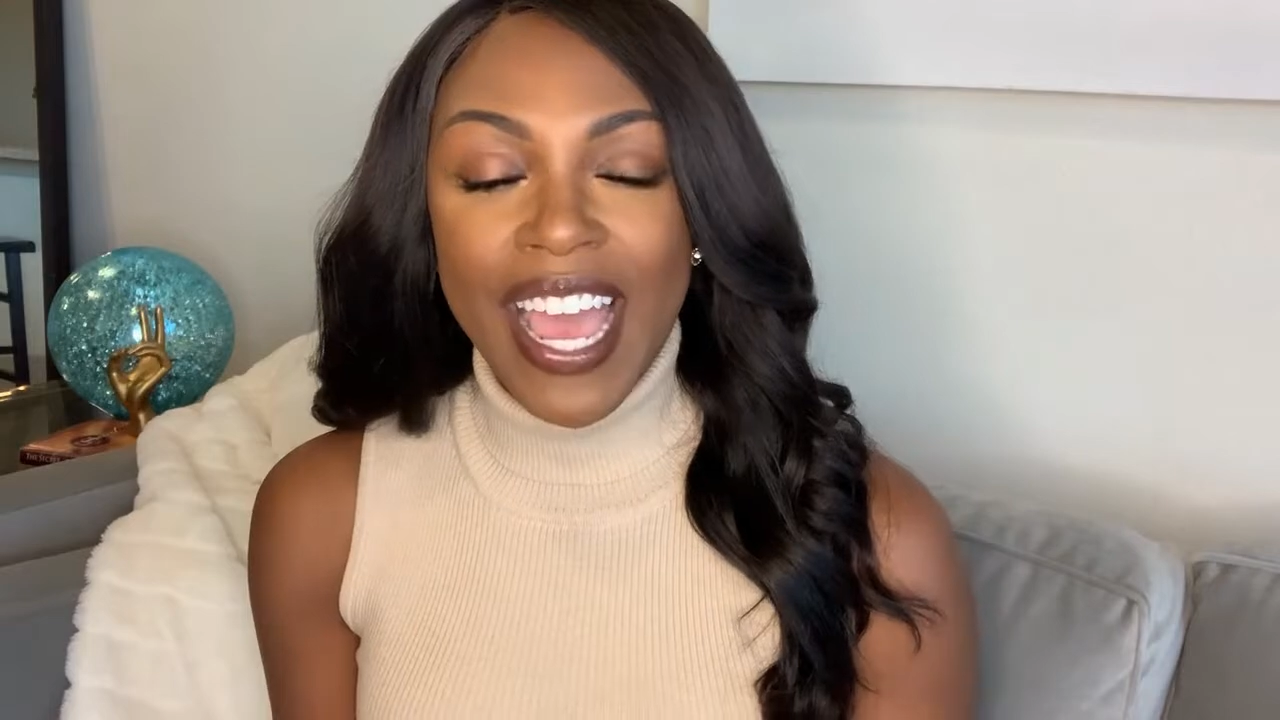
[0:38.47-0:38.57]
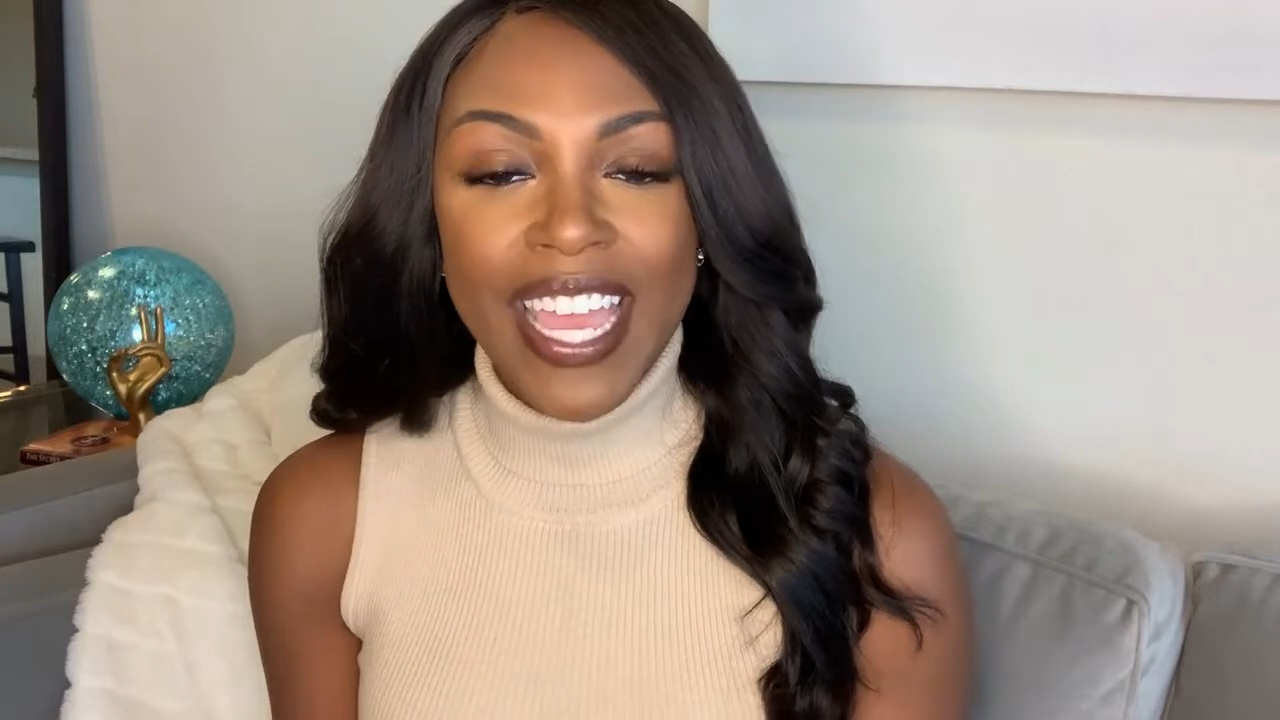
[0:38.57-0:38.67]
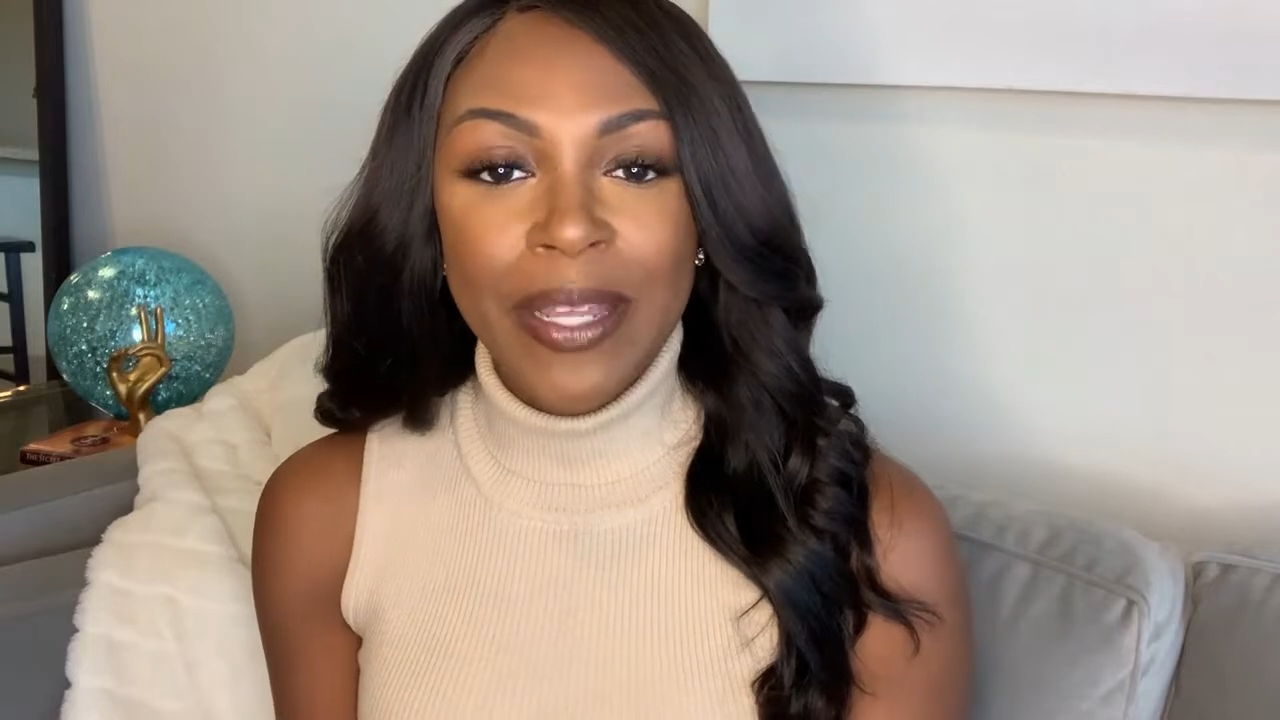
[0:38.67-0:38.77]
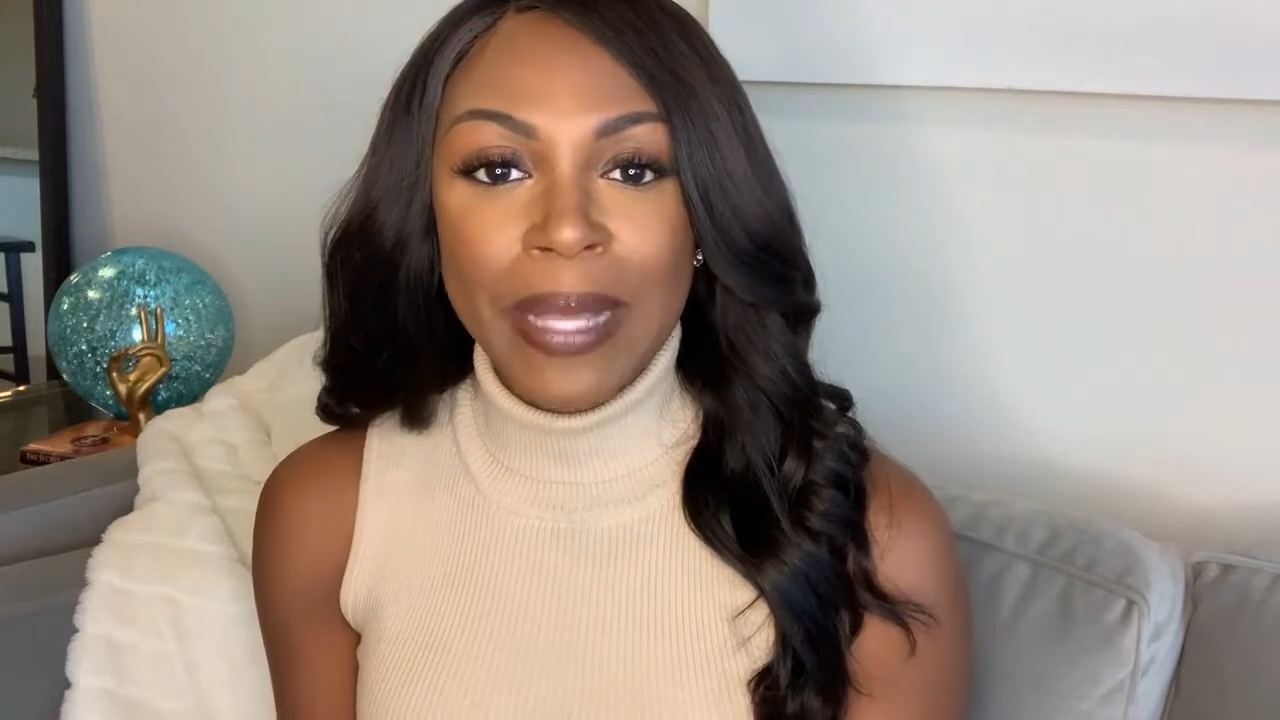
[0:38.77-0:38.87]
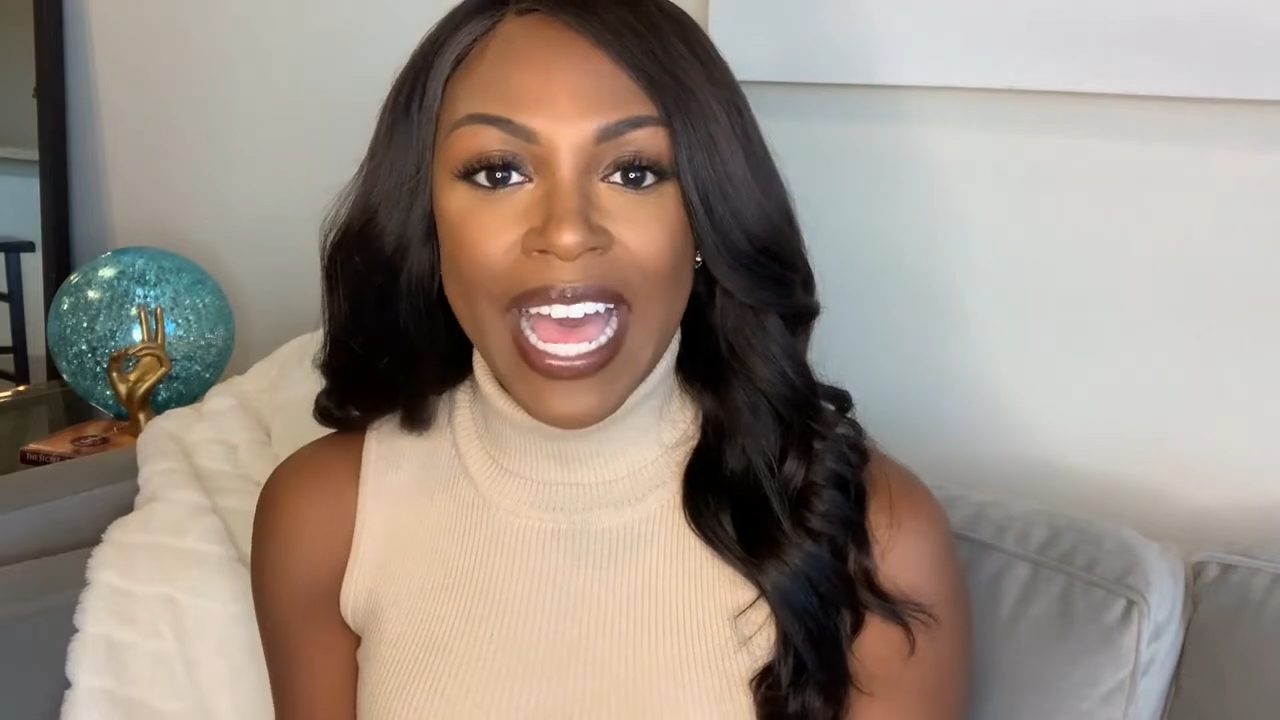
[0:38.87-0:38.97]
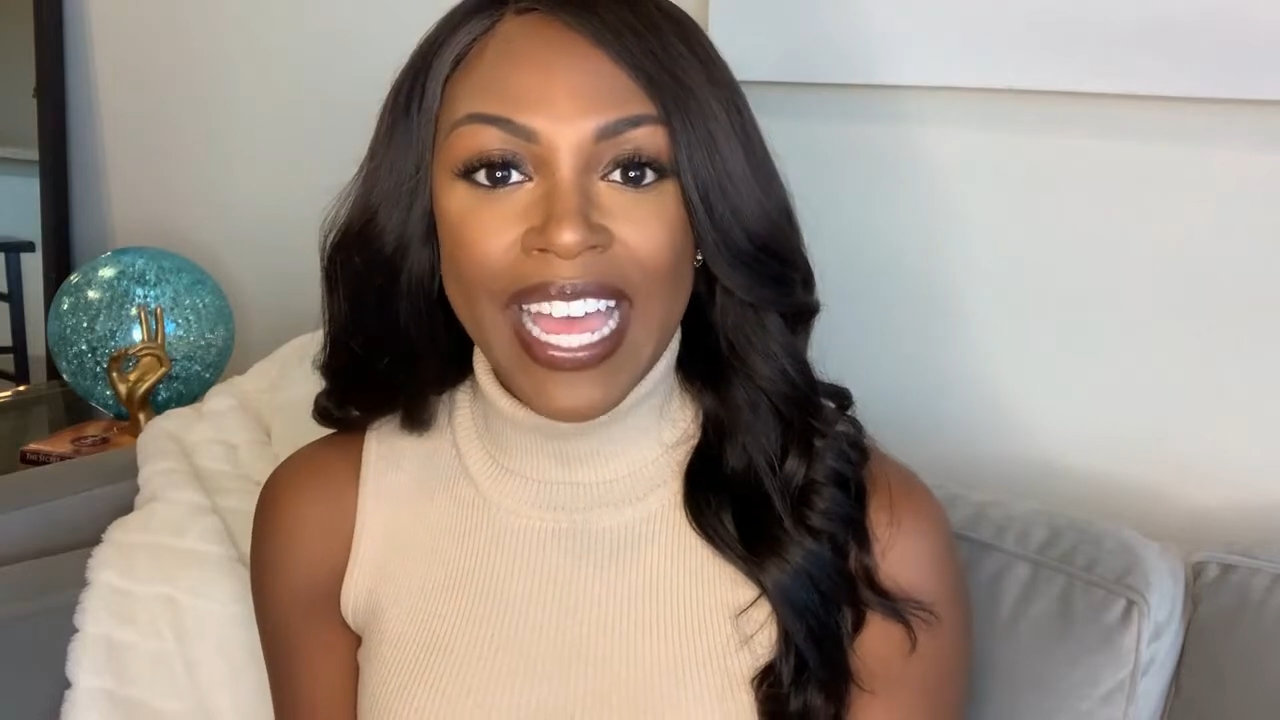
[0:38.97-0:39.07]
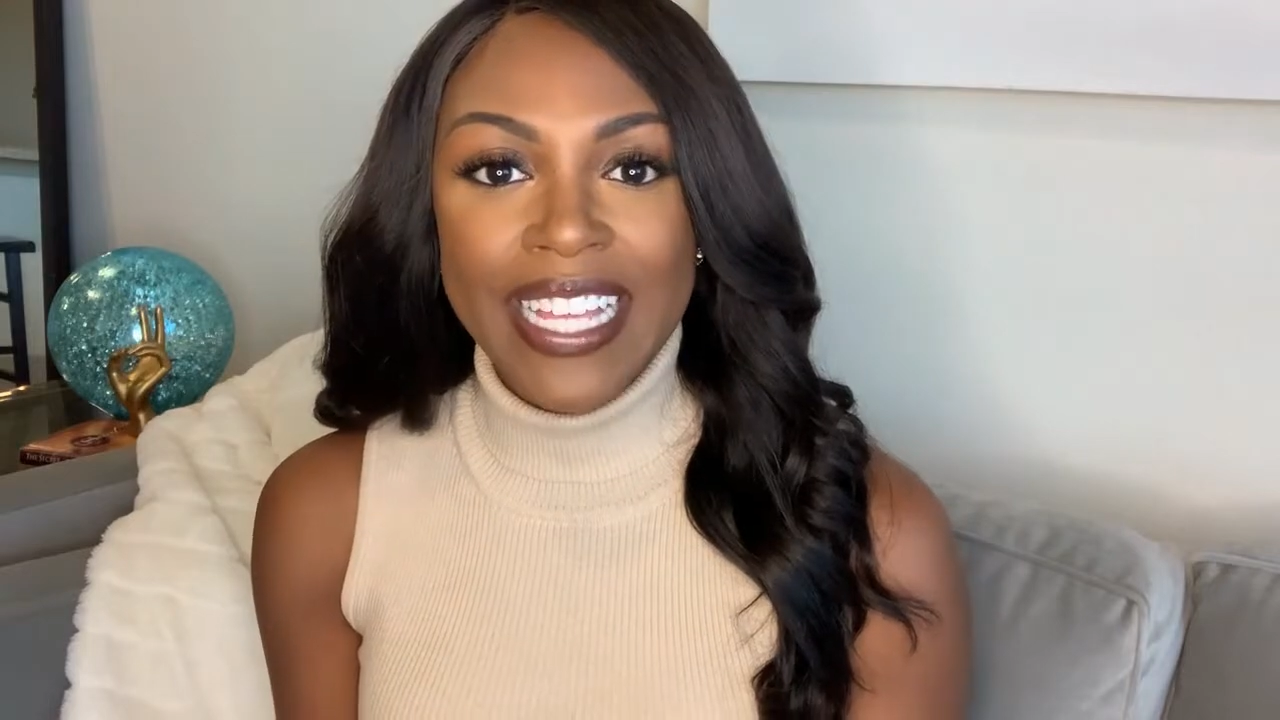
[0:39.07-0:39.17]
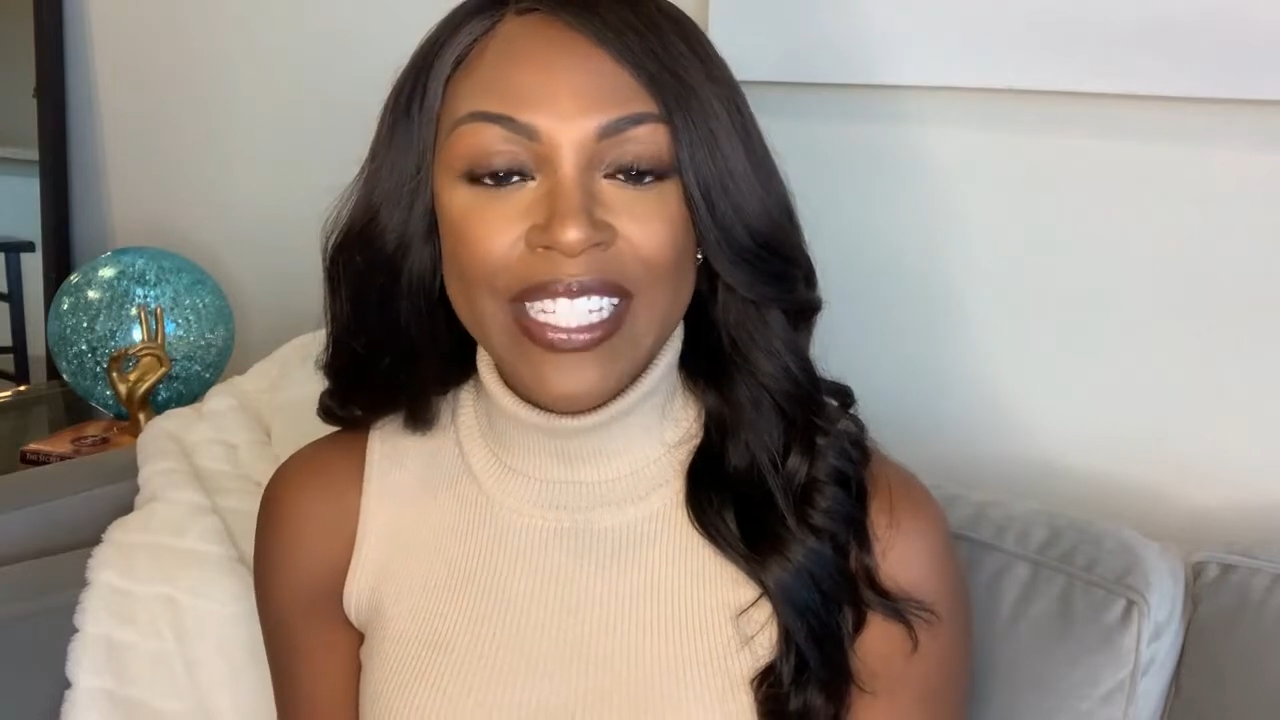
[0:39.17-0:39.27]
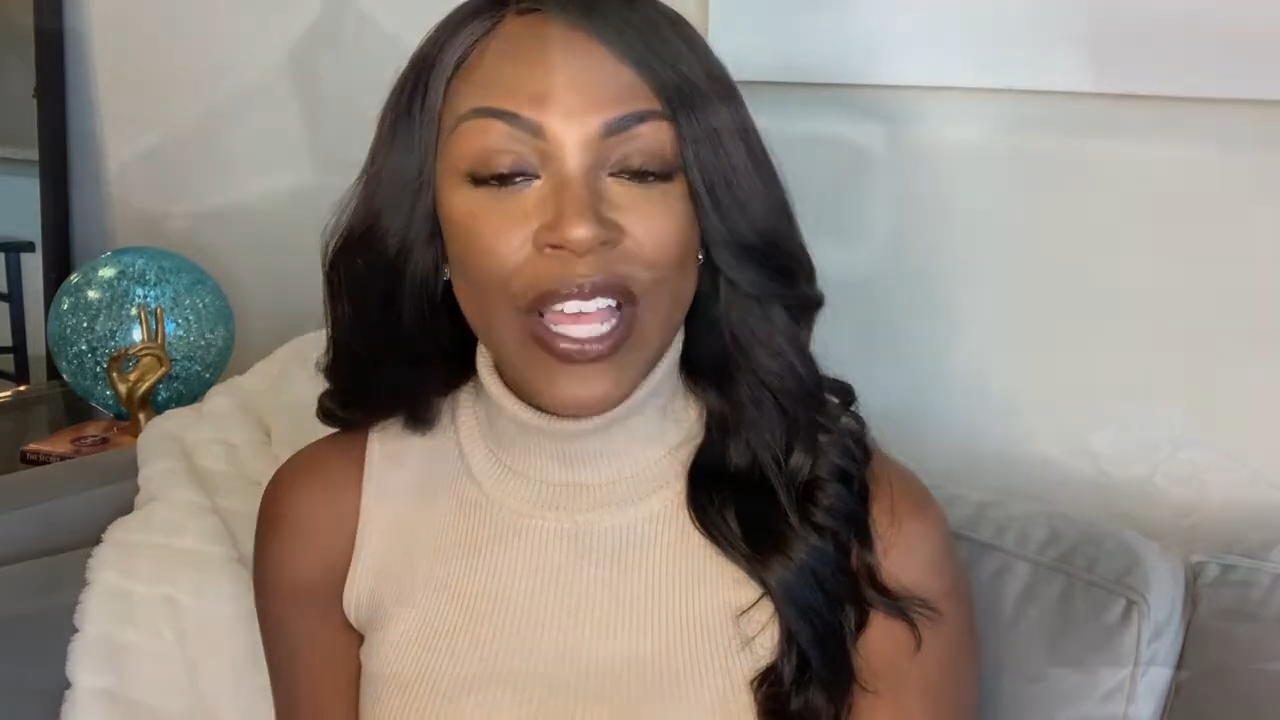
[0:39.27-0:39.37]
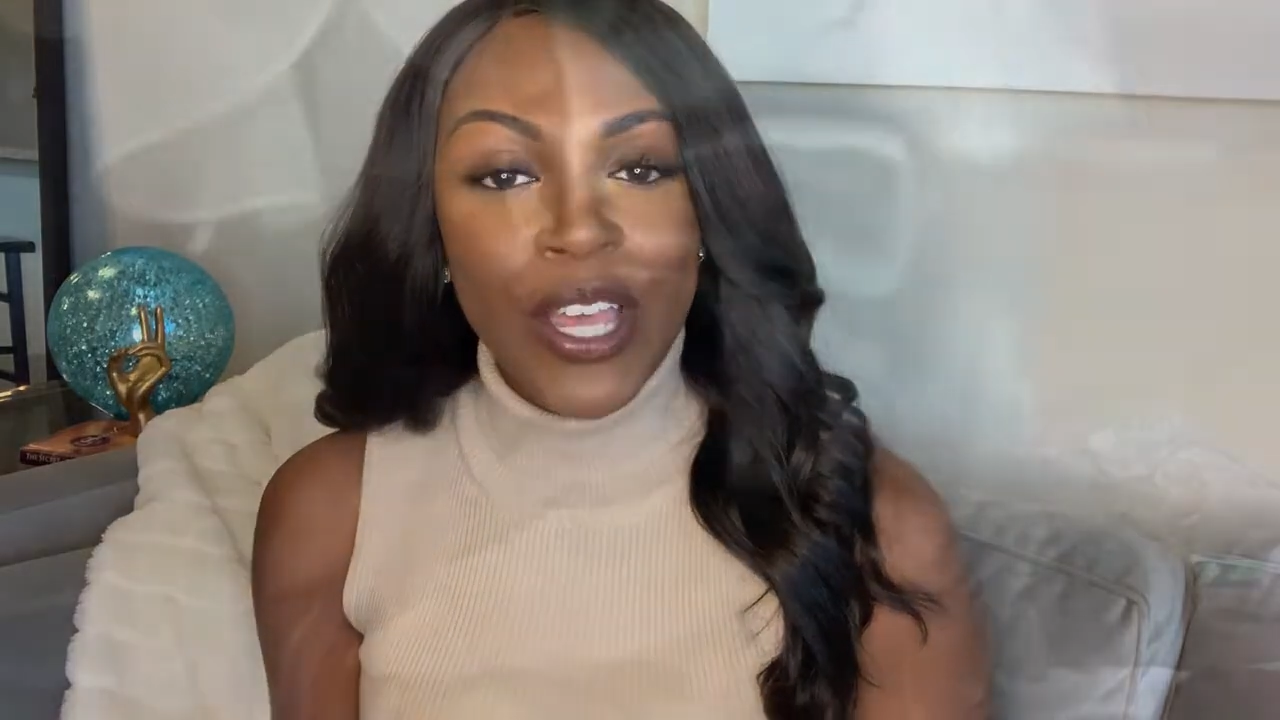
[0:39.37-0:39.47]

item, guys.